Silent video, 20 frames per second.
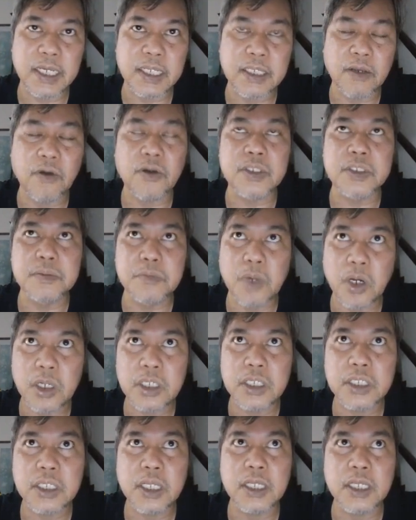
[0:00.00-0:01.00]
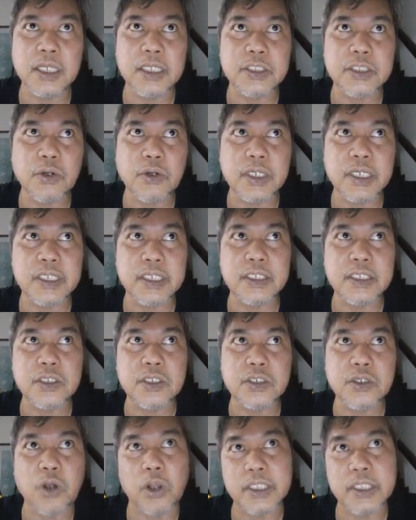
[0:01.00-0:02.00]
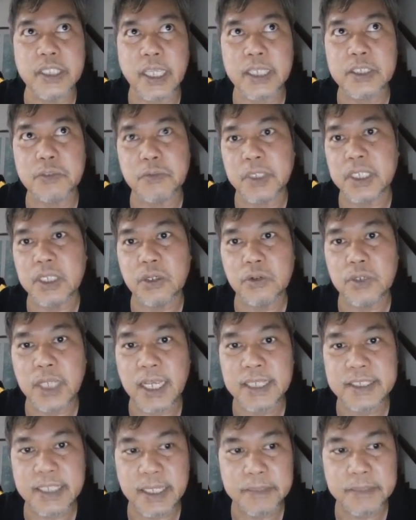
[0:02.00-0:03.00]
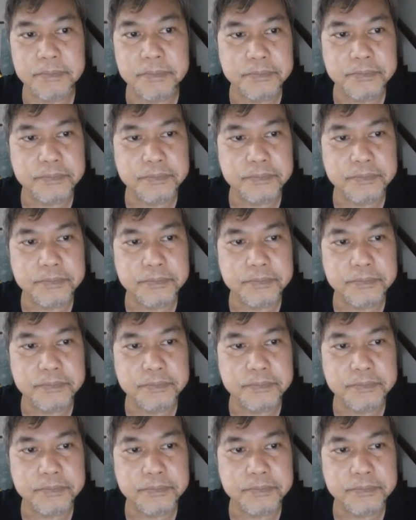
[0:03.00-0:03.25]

or small token context window last time,